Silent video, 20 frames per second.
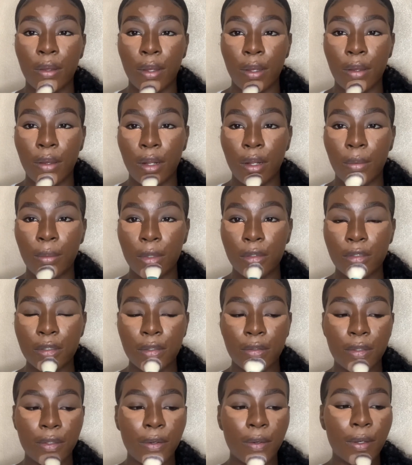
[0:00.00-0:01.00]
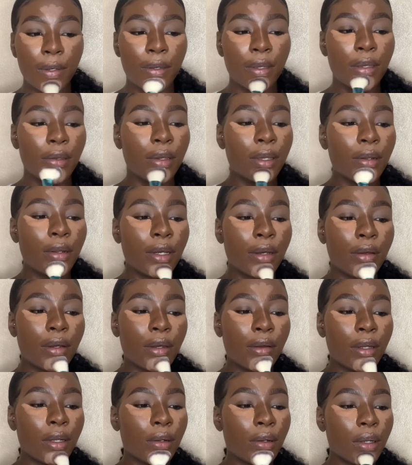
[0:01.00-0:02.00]
And I'm just gonna go ahead
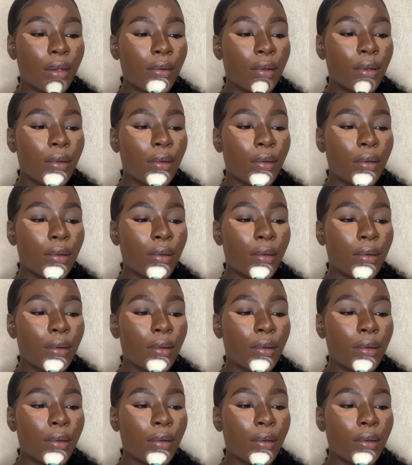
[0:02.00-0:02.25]
and